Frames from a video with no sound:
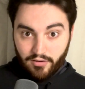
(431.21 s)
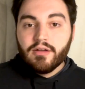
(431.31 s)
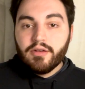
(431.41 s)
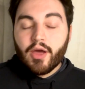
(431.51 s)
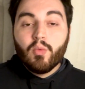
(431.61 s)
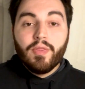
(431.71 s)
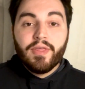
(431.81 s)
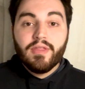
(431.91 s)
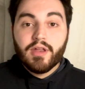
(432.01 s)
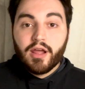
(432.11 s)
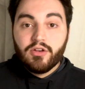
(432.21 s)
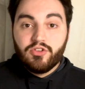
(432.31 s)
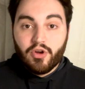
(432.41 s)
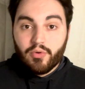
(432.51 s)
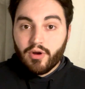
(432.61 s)
Now, one thing that I
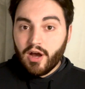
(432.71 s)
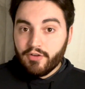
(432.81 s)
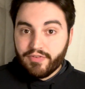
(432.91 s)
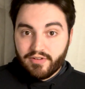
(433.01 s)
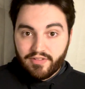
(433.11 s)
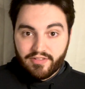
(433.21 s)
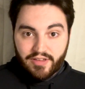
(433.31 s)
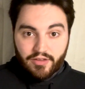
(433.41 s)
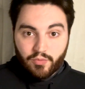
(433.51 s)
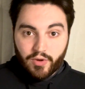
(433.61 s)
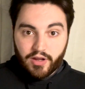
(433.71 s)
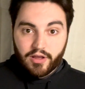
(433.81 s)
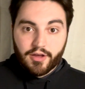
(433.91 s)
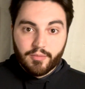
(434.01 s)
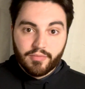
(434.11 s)
don't often see when it
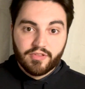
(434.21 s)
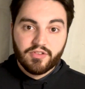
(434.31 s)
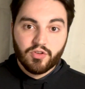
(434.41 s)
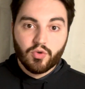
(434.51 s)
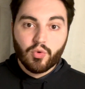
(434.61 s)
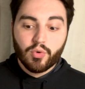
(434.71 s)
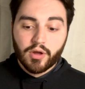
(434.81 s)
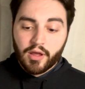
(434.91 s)
comes to